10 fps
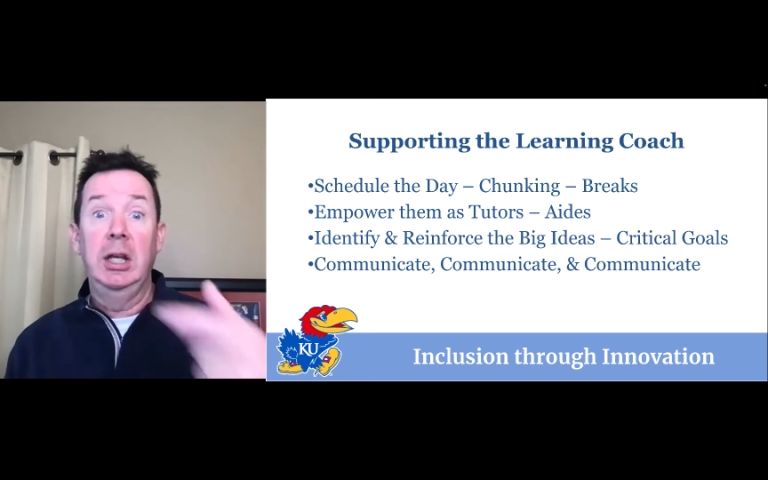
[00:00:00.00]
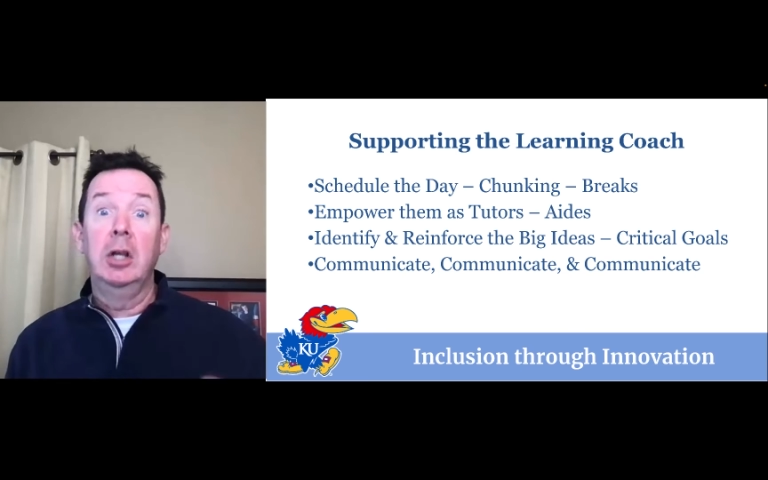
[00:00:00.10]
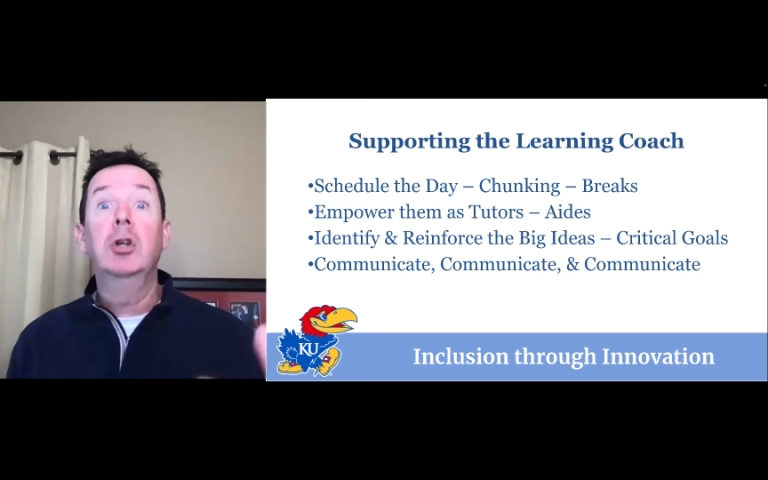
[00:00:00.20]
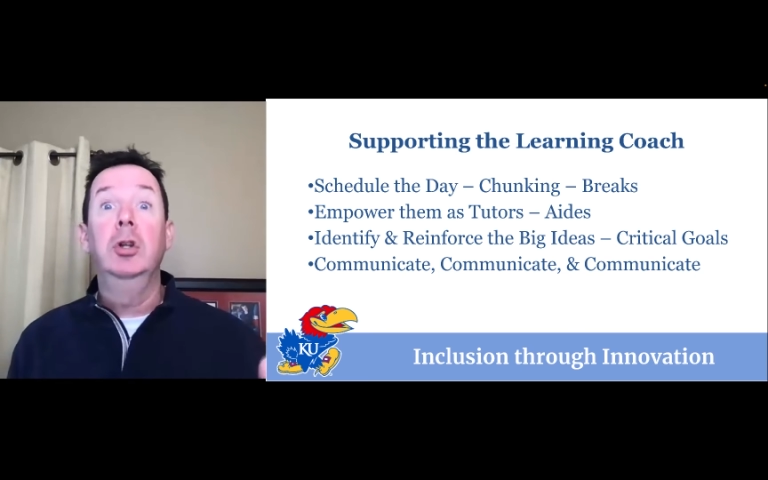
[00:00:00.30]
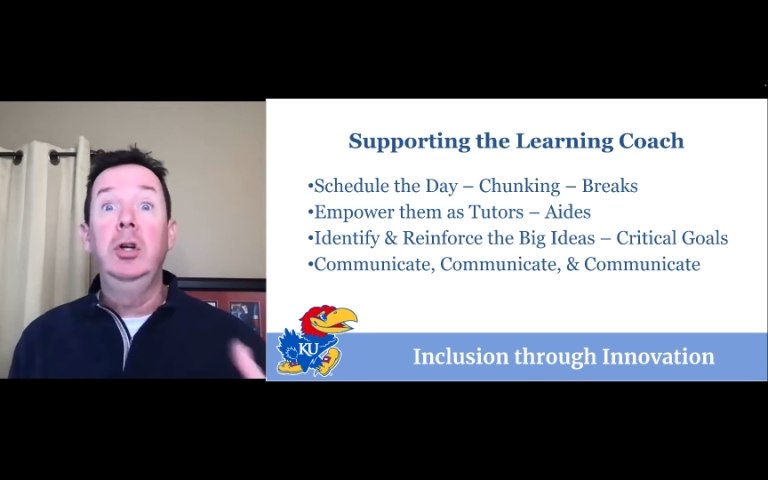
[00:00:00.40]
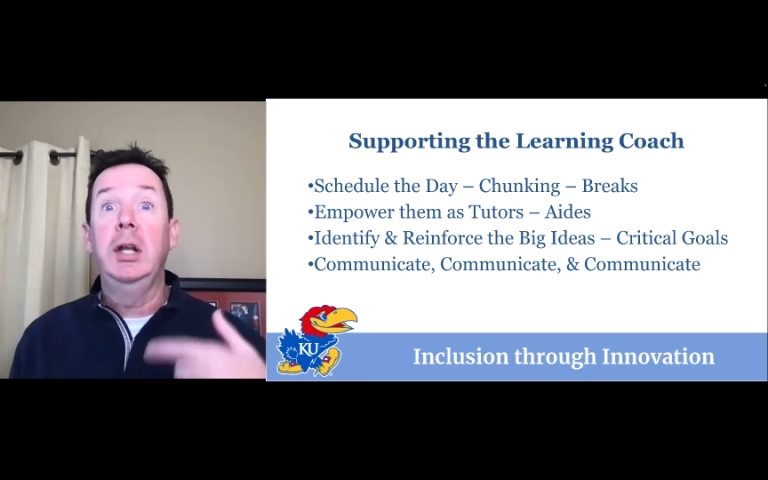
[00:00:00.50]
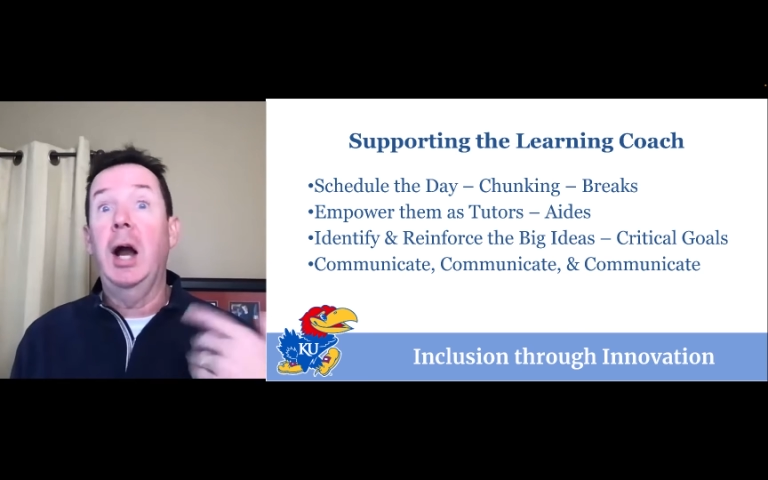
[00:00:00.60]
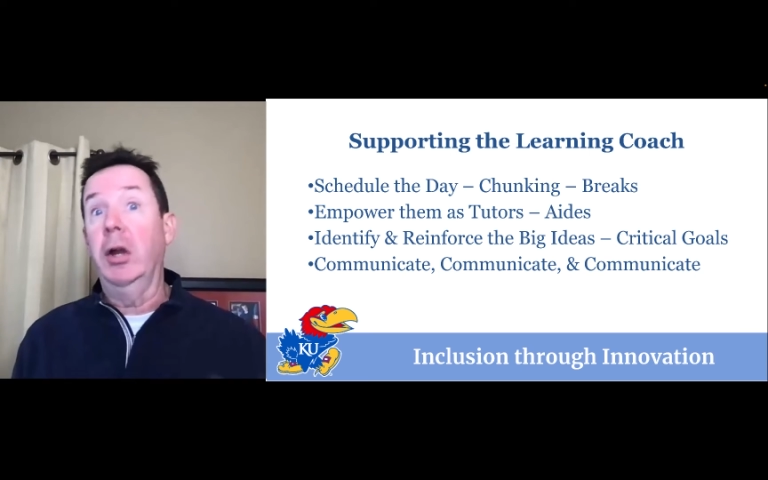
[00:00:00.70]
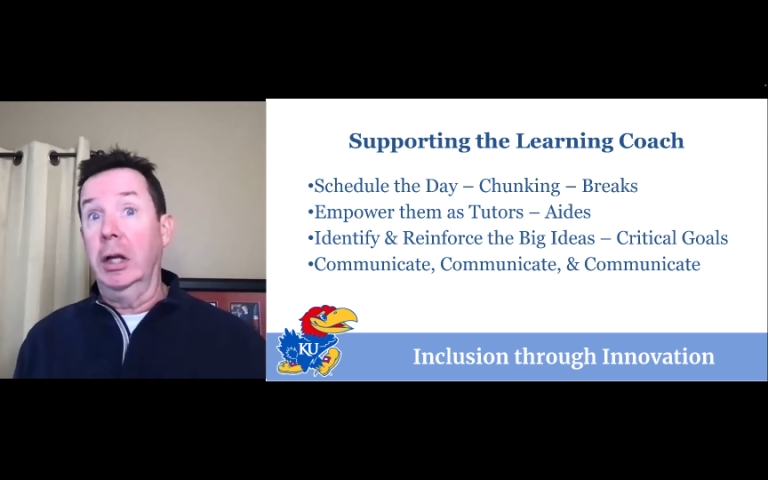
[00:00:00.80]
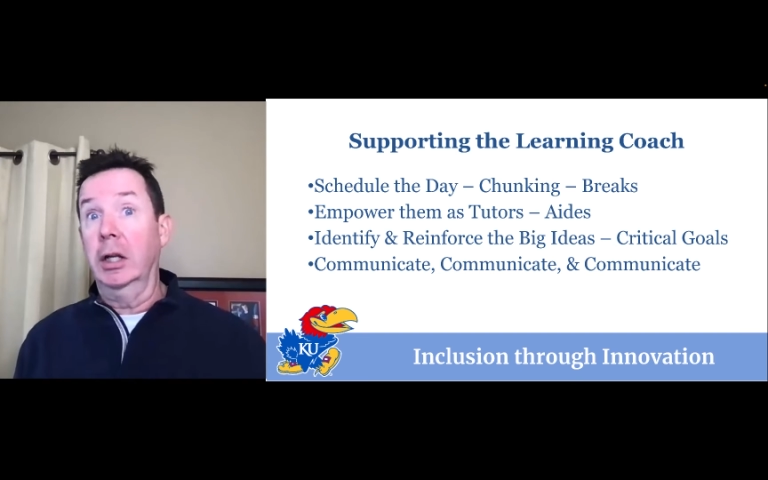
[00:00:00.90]
including how
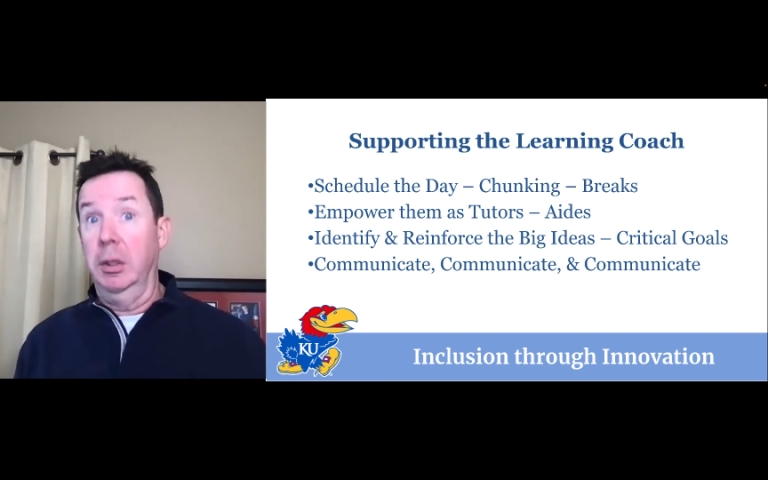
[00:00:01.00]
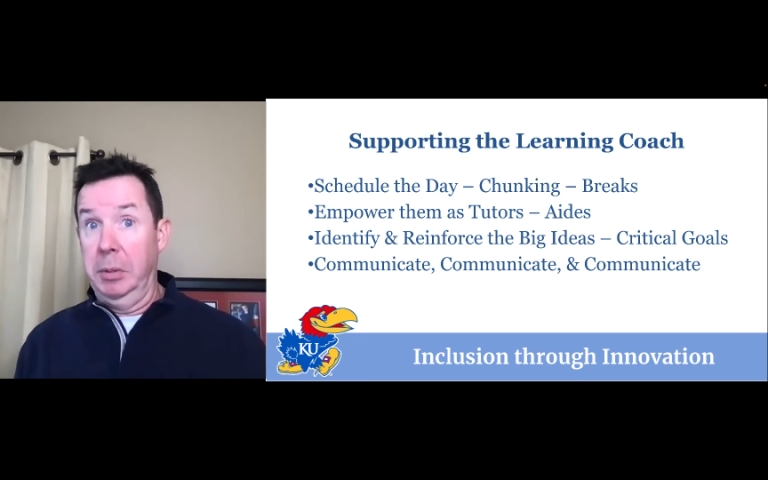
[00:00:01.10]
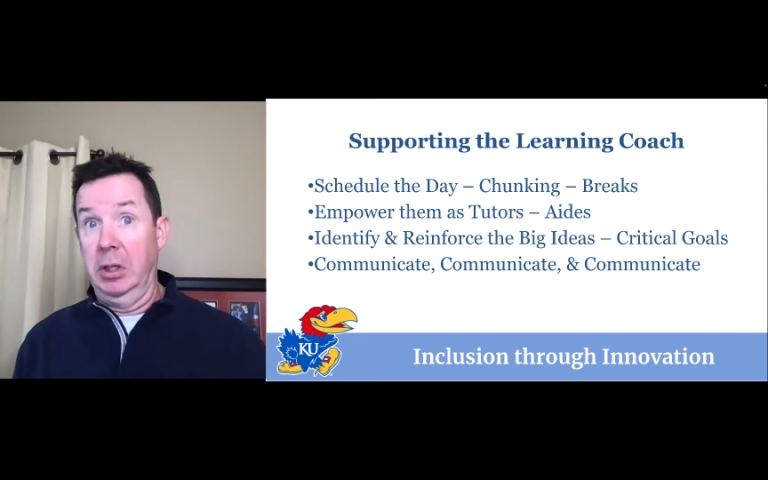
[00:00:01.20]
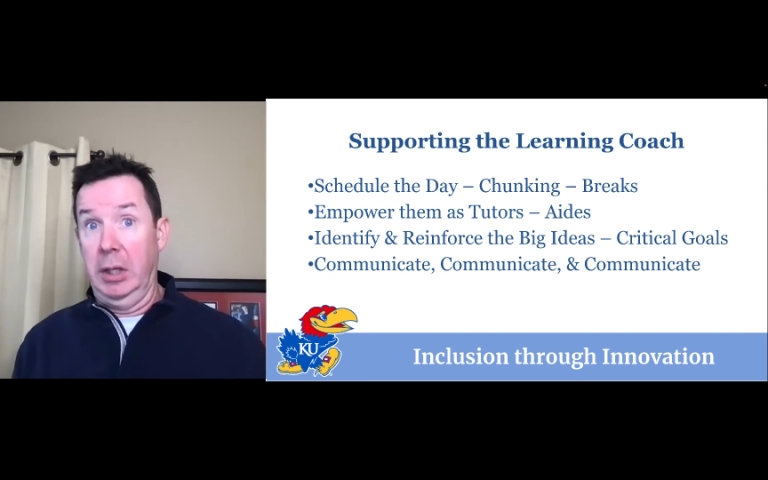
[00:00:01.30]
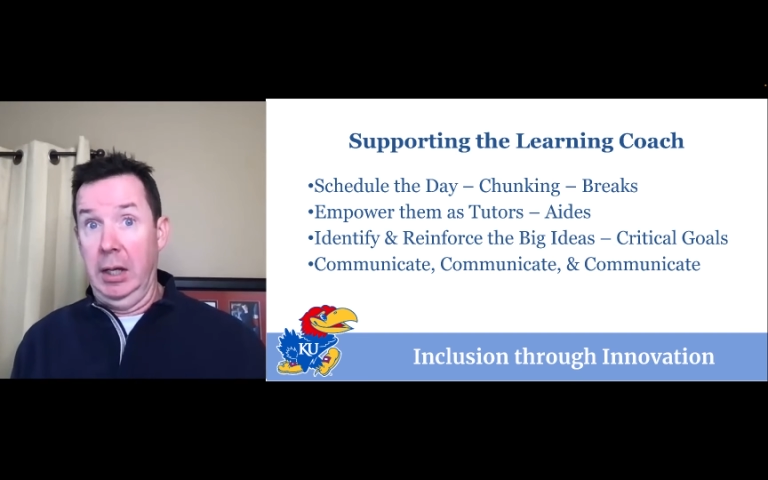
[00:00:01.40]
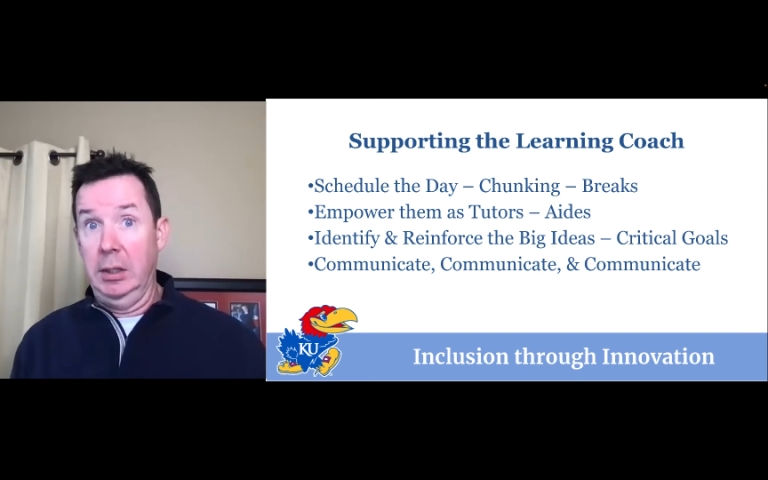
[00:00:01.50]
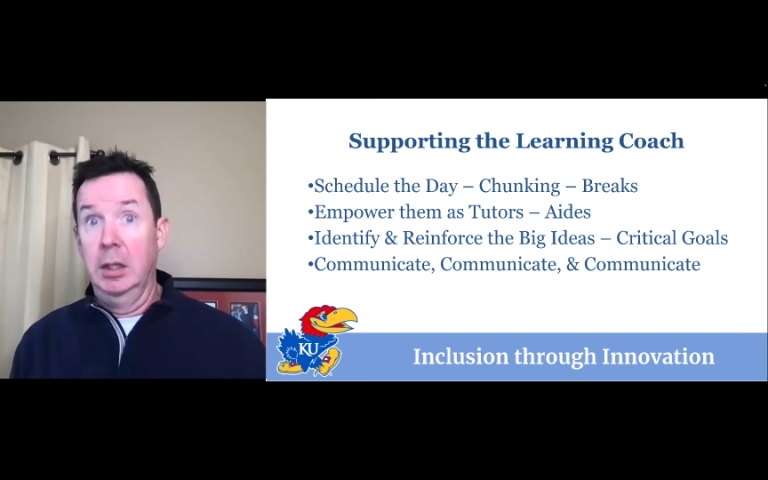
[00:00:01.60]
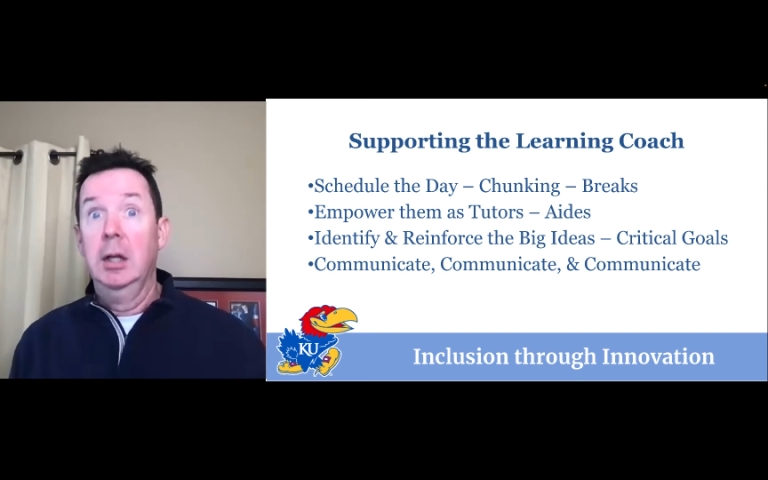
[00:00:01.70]
you're going to communicate.